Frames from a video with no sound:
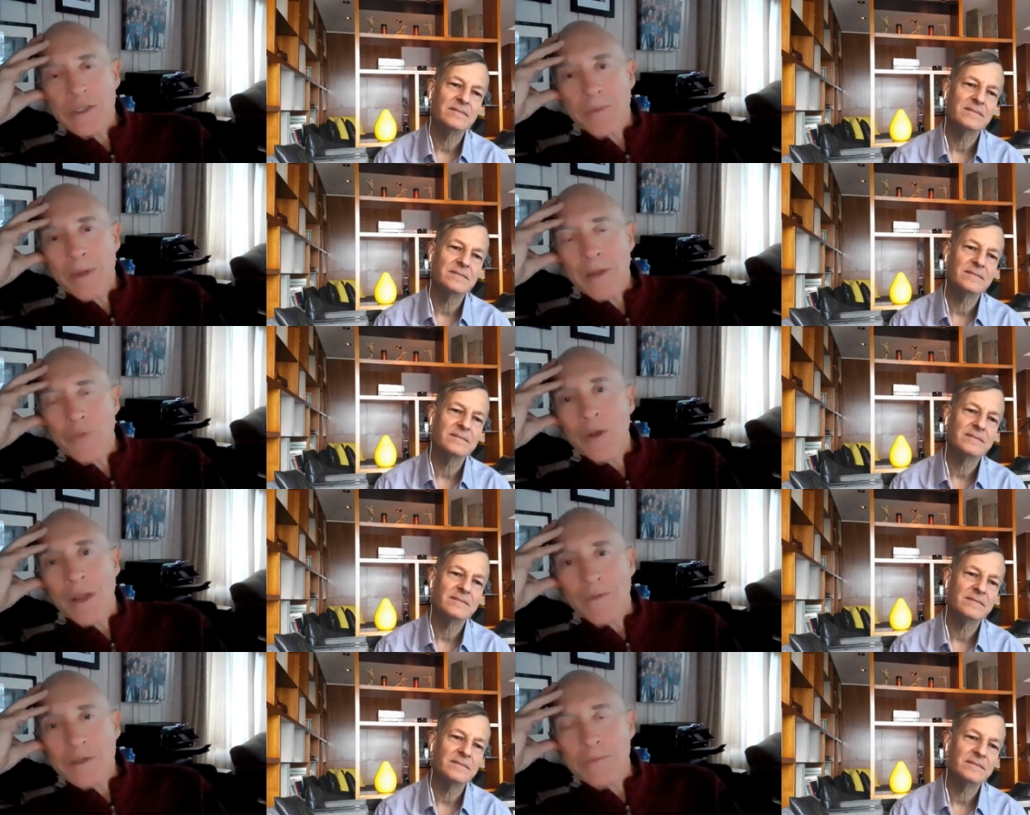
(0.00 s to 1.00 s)
Speaker 1: the omega three
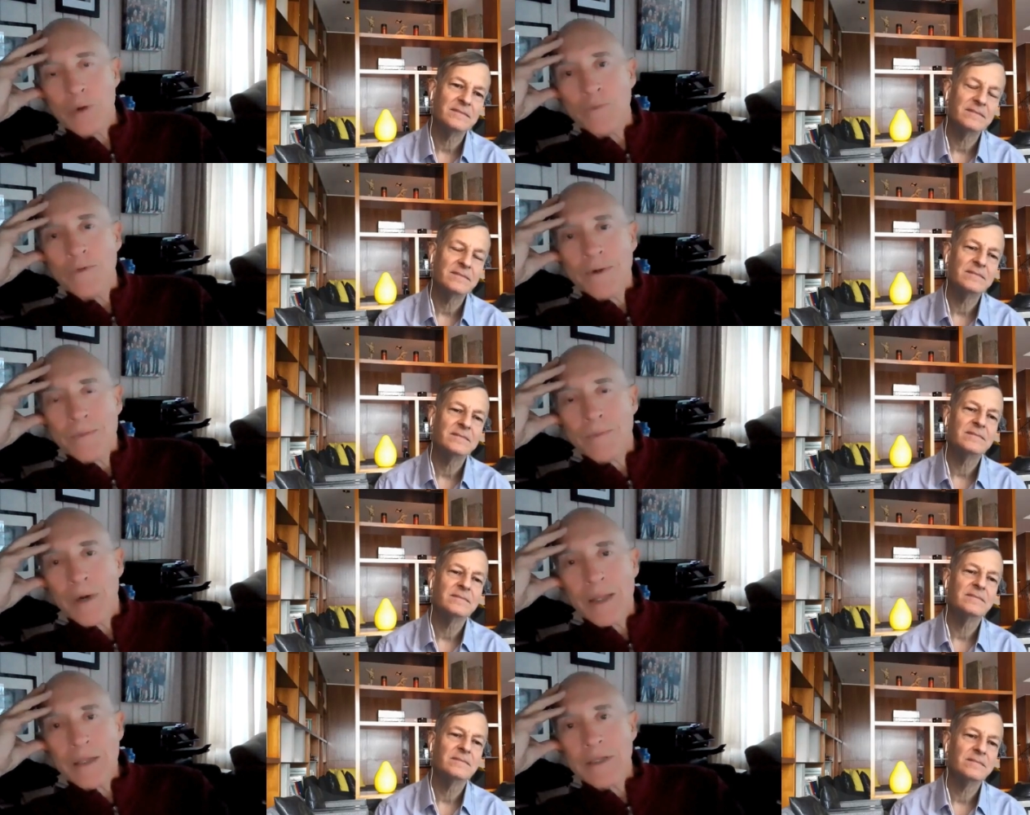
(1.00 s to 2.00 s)
levels move, but
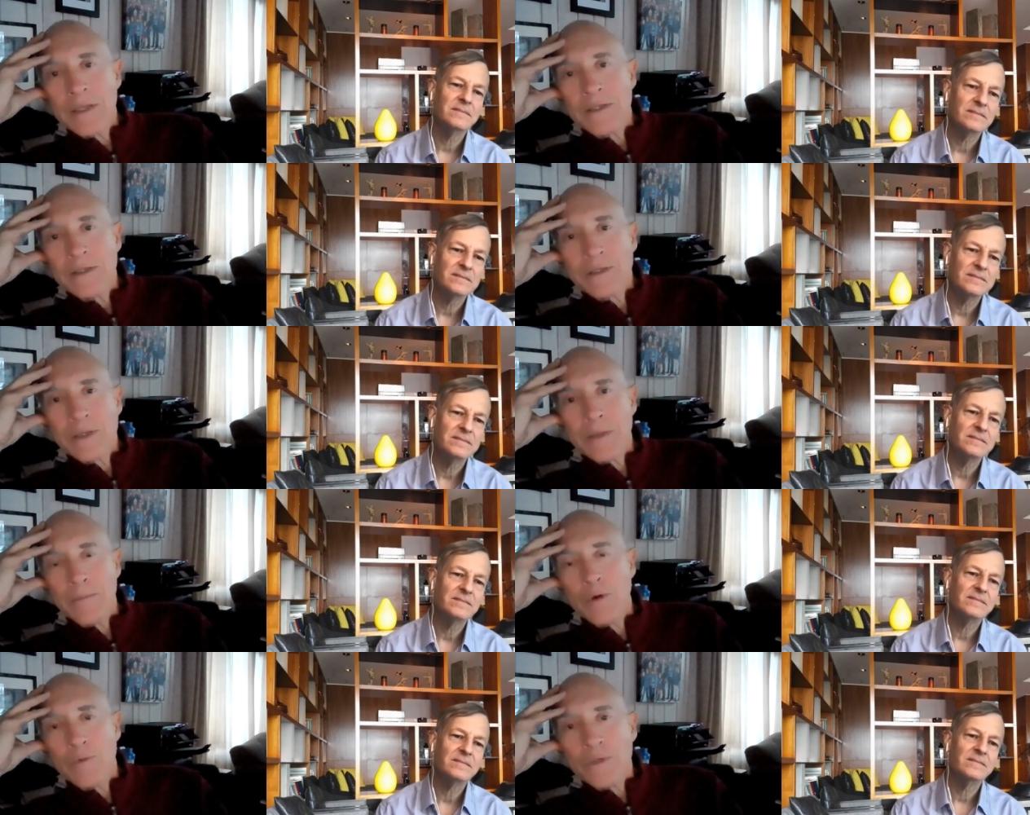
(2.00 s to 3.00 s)
it's, it's, it
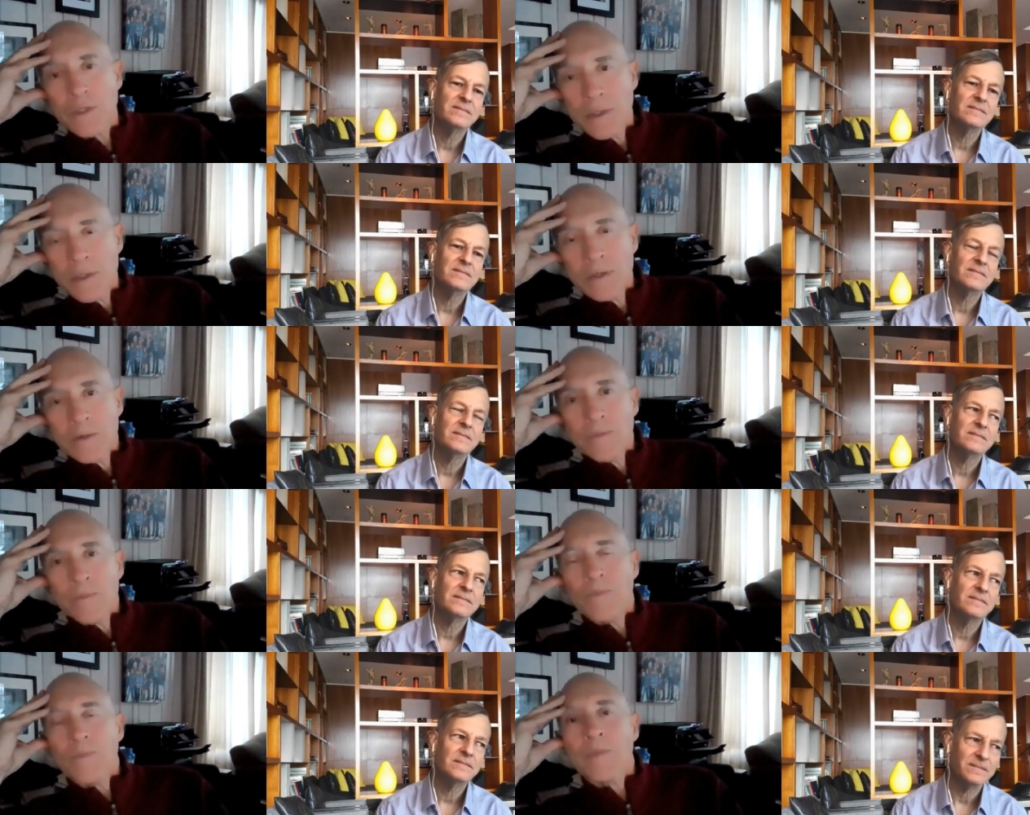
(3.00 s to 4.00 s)
moves.
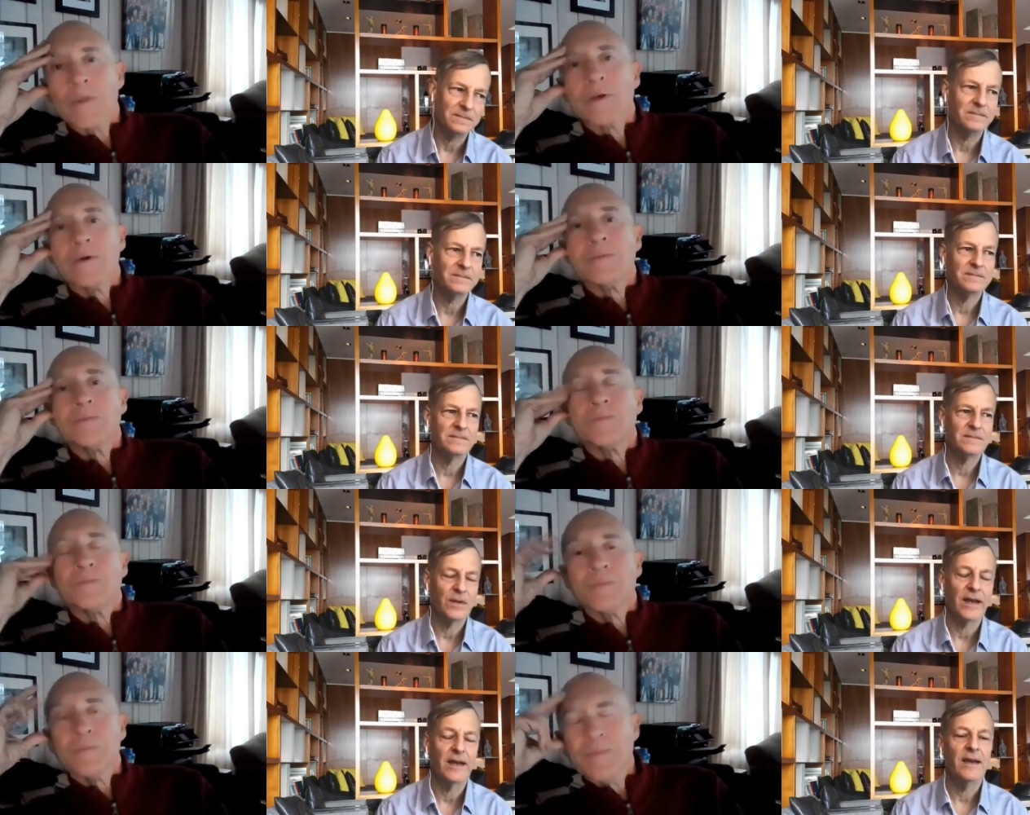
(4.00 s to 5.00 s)
Speaker 2: Mm.
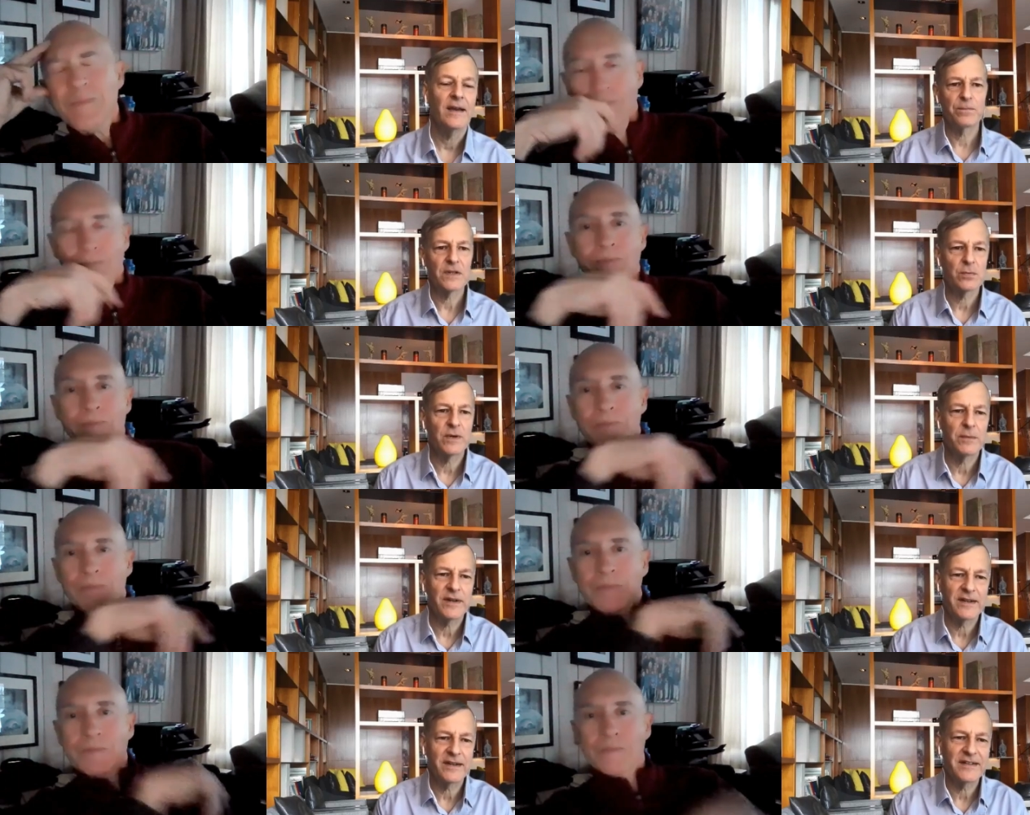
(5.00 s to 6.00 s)
Okay. So what, what
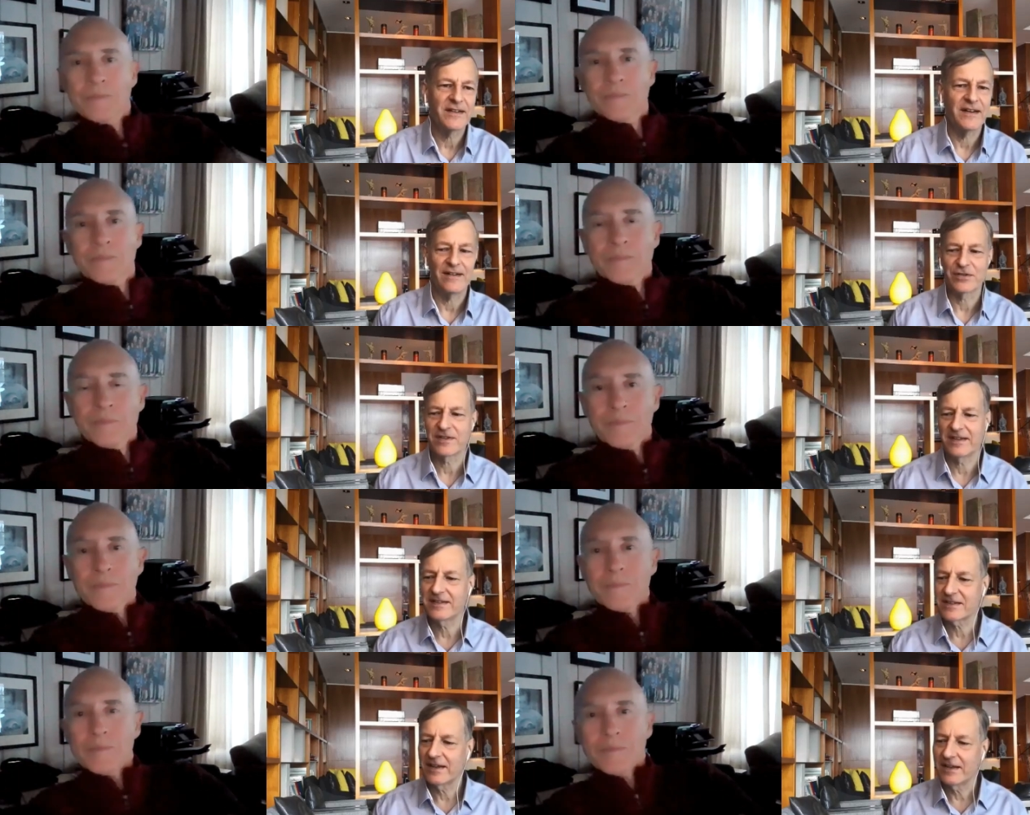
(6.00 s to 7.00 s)
I'd like to ask
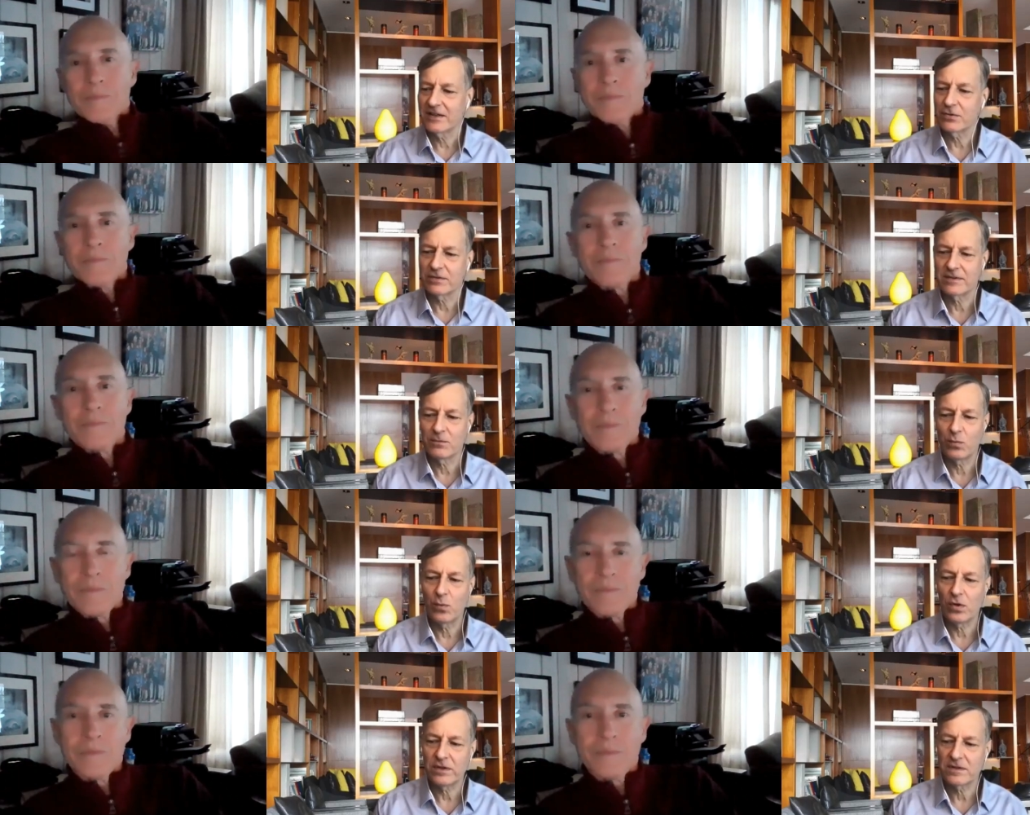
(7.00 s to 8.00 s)
is, so
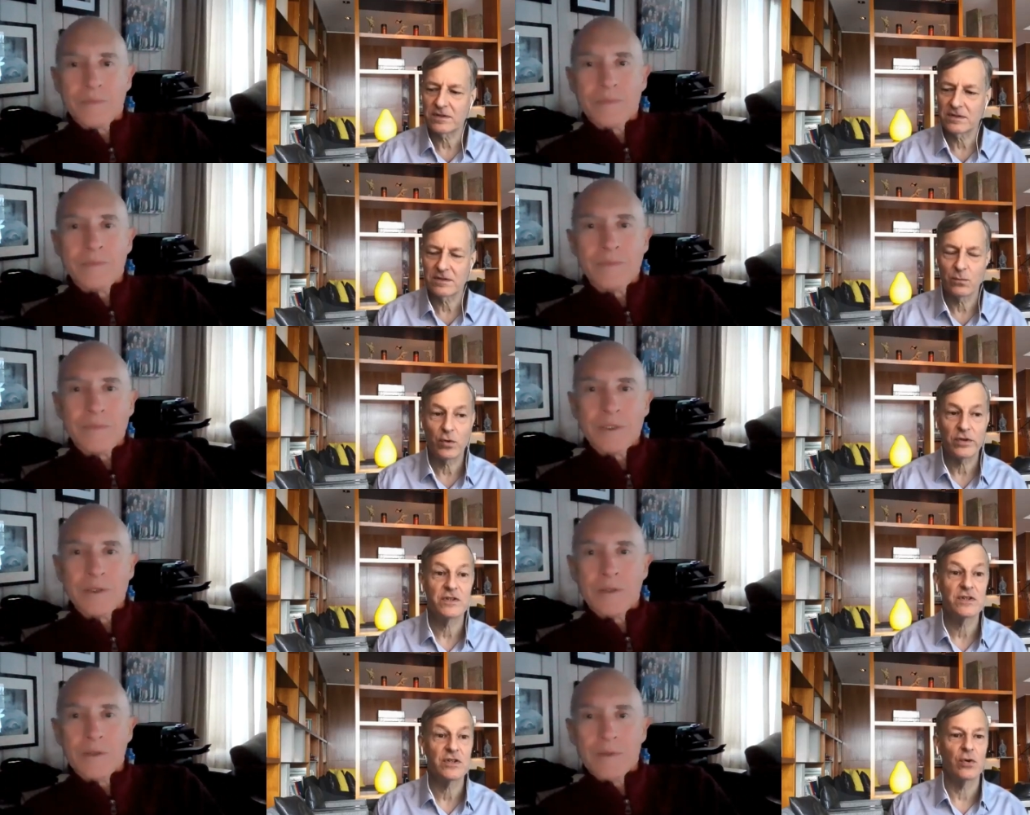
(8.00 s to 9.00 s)
what,
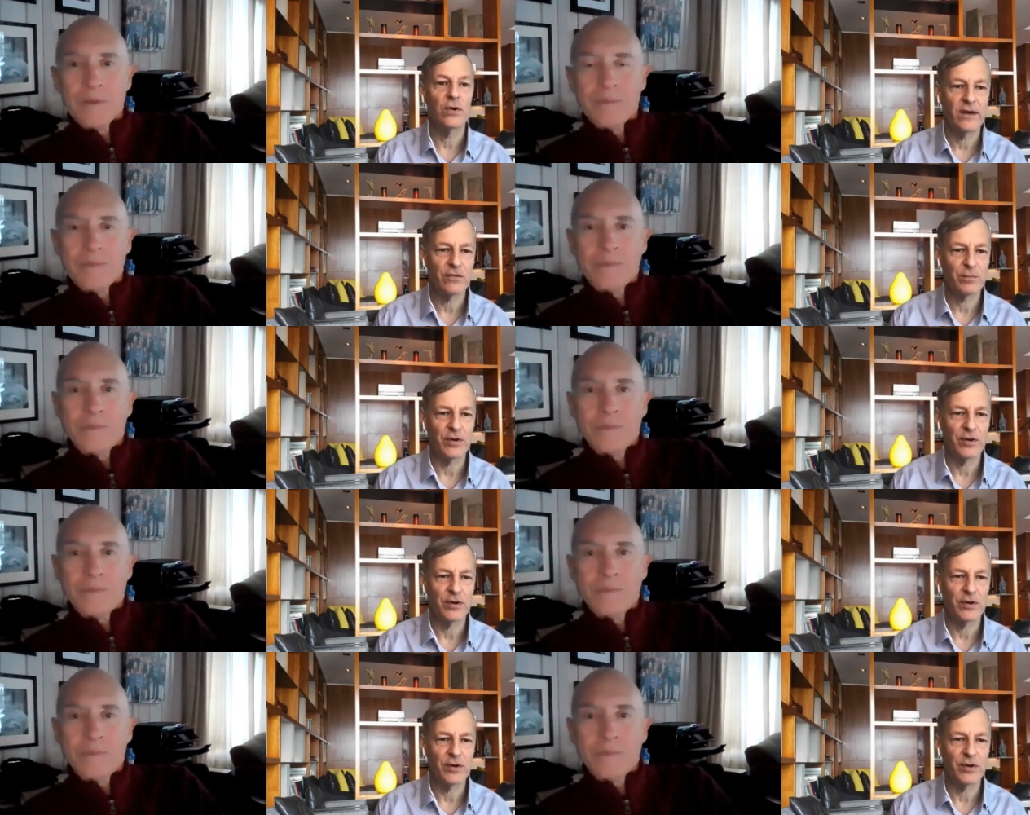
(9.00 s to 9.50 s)
what's your health